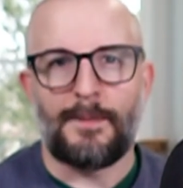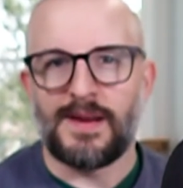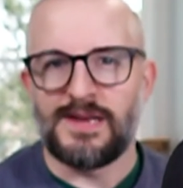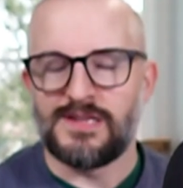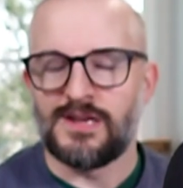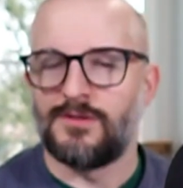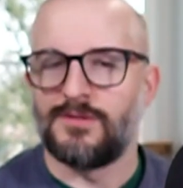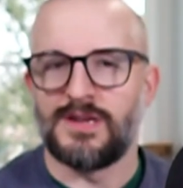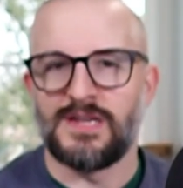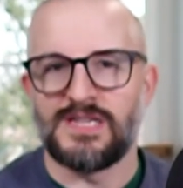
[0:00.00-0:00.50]
I
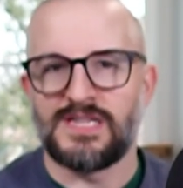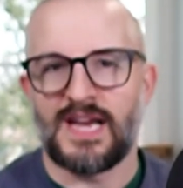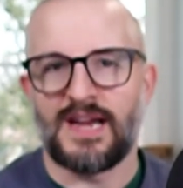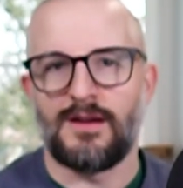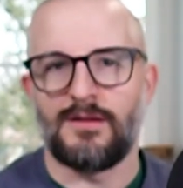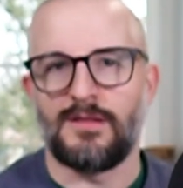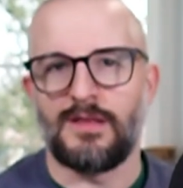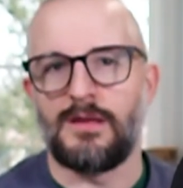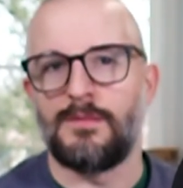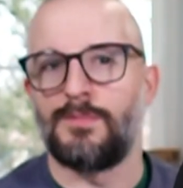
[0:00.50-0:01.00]
don't
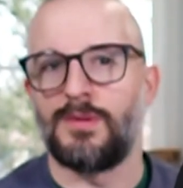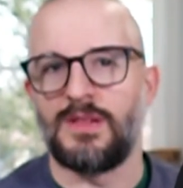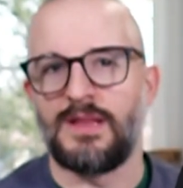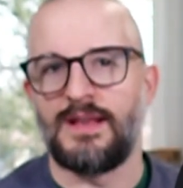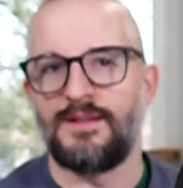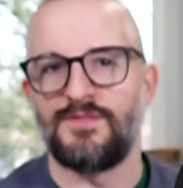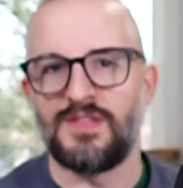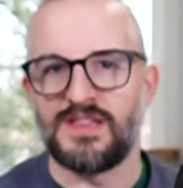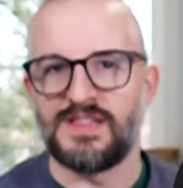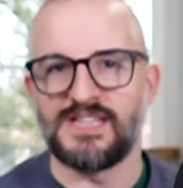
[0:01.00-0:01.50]
entirely
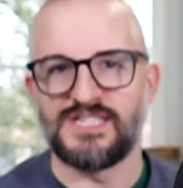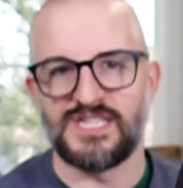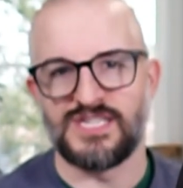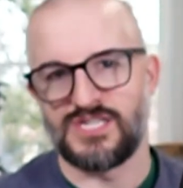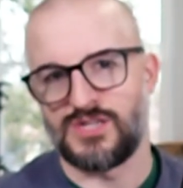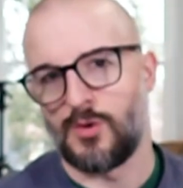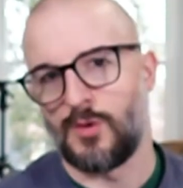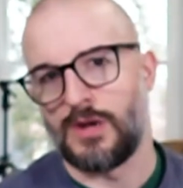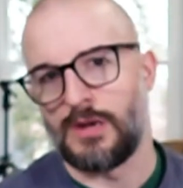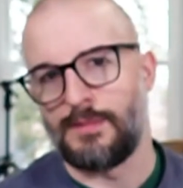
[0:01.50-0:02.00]
believe that this
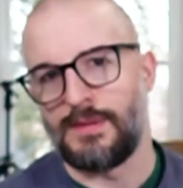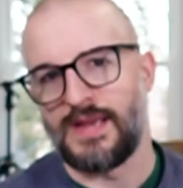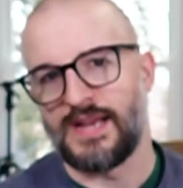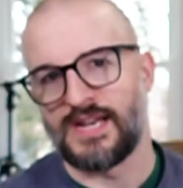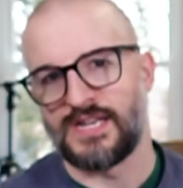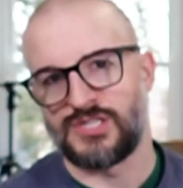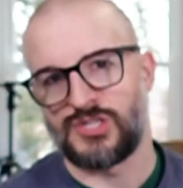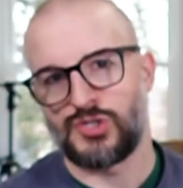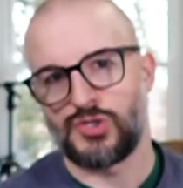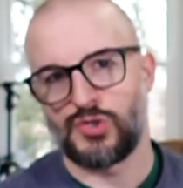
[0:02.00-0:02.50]
is going to
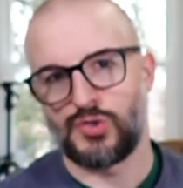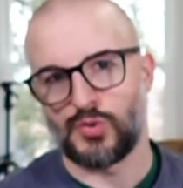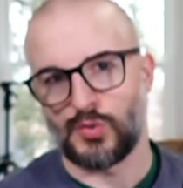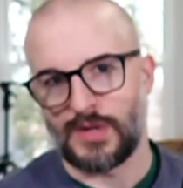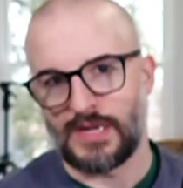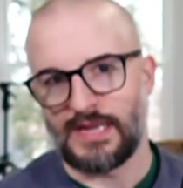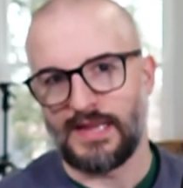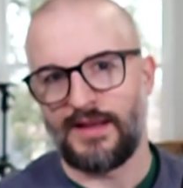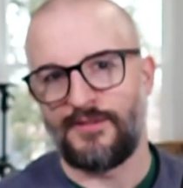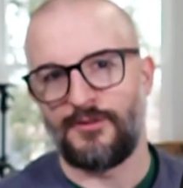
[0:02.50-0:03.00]
be a
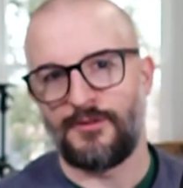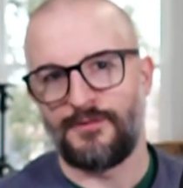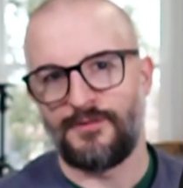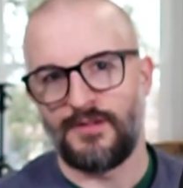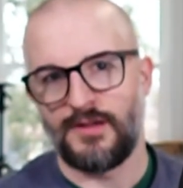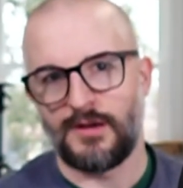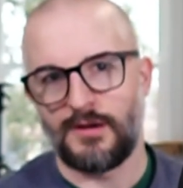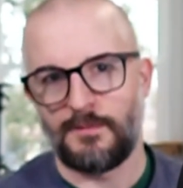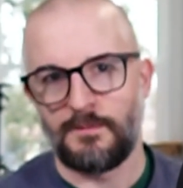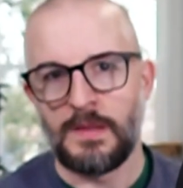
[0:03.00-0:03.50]
street-level
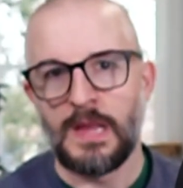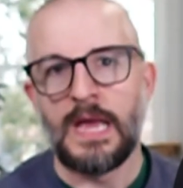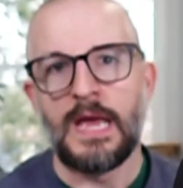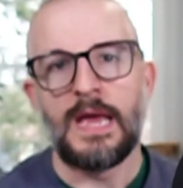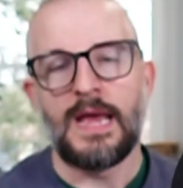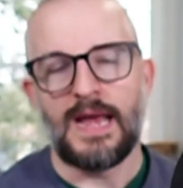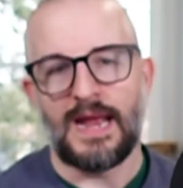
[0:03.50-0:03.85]
film,